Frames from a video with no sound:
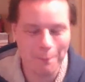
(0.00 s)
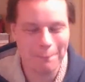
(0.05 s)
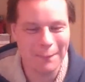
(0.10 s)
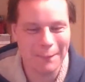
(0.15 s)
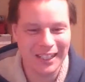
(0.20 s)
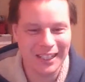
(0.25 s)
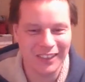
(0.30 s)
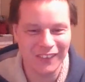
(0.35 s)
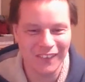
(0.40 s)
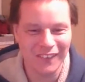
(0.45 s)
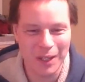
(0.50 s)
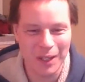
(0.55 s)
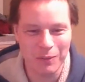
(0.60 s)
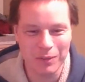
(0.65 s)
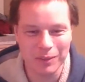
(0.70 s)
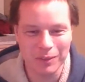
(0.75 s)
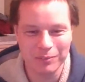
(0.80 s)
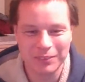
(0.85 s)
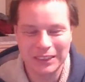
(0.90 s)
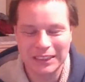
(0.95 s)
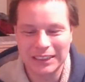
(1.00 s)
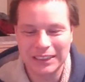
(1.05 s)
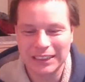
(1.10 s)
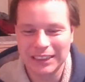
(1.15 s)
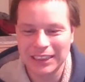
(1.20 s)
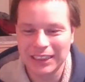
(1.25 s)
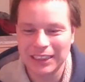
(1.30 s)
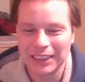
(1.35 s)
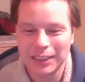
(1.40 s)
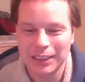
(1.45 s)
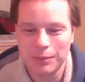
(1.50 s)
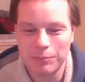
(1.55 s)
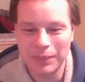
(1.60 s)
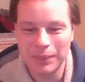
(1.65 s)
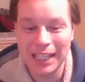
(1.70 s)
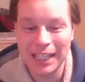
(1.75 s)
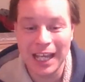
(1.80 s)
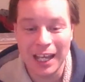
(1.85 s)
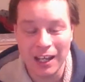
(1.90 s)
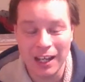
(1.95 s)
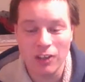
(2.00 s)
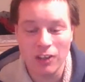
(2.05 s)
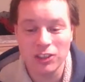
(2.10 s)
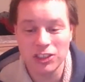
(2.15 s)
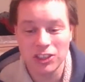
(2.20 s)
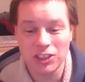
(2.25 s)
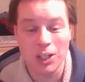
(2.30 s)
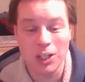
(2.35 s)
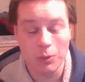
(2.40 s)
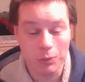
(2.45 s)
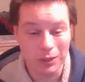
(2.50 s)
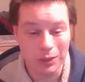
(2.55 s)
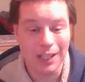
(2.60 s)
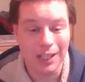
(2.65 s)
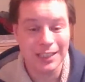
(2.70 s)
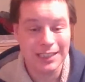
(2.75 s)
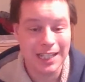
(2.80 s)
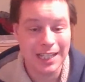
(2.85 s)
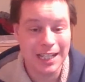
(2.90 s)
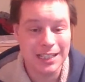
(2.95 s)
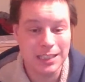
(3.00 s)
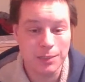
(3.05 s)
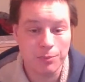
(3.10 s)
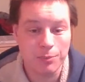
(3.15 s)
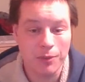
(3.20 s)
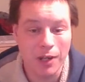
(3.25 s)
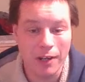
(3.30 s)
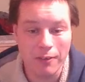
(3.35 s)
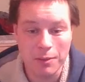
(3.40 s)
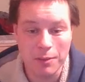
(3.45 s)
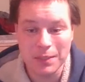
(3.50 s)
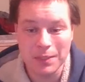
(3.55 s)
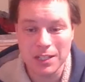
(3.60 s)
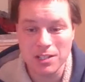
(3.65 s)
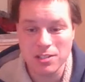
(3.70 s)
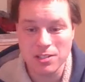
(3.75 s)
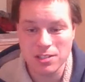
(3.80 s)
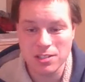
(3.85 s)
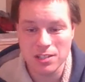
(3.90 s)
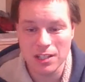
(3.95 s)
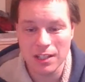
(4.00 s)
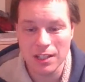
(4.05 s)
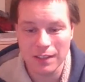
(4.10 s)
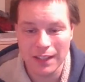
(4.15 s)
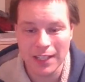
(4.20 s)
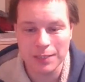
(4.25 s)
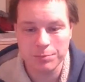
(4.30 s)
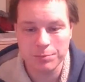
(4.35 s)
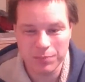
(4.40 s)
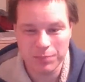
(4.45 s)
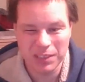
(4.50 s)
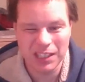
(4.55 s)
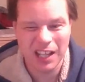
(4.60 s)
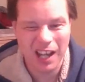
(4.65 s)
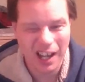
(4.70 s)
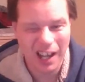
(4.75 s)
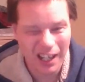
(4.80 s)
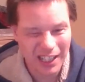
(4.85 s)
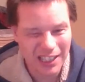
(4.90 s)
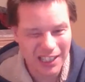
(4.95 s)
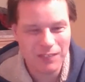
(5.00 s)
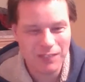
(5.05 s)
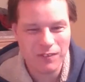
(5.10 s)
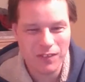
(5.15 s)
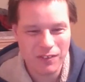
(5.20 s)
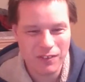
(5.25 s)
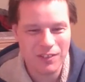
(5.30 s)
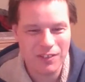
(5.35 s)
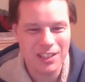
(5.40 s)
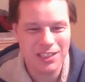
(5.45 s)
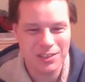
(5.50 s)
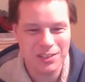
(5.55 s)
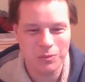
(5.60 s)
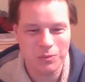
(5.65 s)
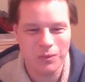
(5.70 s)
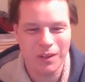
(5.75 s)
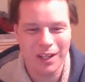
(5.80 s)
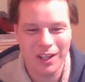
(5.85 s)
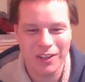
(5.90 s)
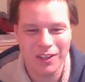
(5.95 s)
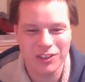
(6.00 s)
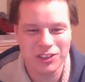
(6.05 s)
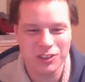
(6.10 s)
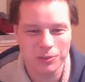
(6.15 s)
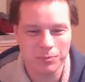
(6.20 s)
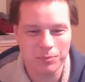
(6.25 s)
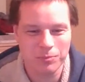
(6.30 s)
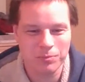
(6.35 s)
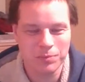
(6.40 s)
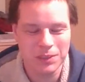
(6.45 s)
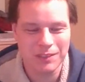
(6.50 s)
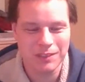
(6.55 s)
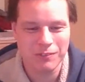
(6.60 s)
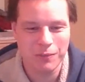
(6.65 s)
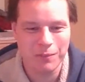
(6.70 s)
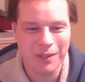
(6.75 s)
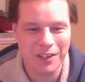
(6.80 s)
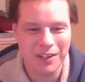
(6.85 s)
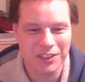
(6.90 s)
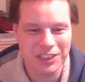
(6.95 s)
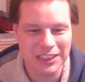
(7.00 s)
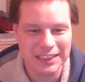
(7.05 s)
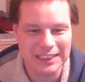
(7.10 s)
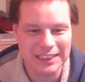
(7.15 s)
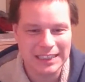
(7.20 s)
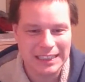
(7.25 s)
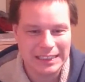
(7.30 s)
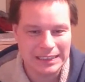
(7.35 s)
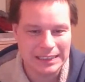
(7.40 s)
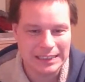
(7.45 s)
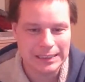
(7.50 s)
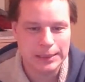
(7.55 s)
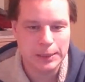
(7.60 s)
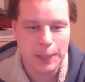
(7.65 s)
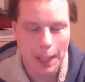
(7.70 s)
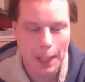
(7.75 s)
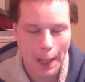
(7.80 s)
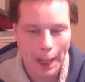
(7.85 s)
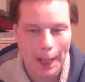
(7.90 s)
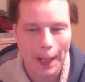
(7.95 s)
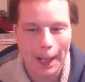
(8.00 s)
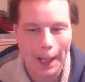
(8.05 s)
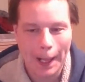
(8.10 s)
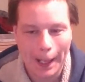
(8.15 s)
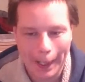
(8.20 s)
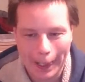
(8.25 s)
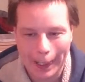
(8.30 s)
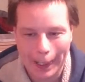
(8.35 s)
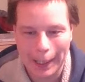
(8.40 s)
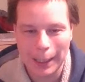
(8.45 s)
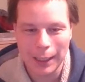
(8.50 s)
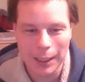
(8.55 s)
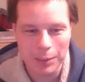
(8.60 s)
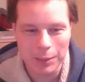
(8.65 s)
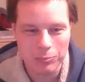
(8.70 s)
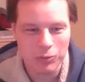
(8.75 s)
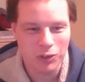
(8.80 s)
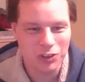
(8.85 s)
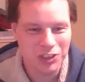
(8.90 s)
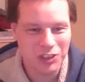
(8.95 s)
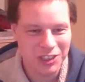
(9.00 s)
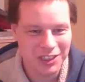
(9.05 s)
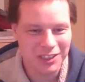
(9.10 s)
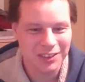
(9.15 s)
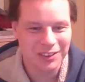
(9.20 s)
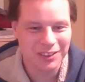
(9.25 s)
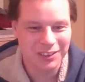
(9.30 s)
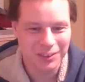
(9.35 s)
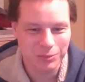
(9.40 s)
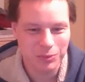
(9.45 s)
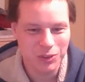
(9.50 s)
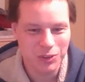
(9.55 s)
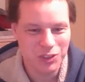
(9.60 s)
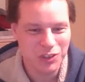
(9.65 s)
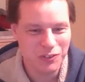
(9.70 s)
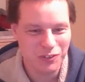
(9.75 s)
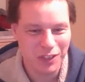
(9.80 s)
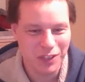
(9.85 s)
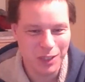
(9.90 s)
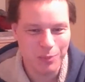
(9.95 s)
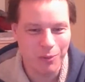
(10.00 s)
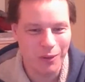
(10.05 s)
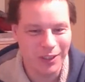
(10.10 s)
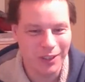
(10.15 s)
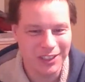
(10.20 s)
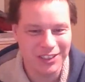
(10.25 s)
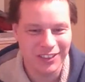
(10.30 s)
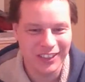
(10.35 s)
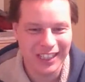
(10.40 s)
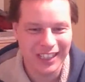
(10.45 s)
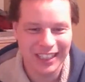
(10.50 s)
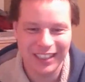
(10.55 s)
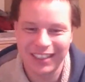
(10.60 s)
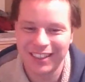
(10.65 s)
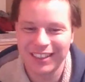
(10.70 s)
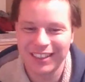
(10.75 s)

banking on that one. But yeah, Hodsock, I would like to get into the Priory because that's kind of the reason why Hodsock Civil Parish exists. Not to put too fine a point on it.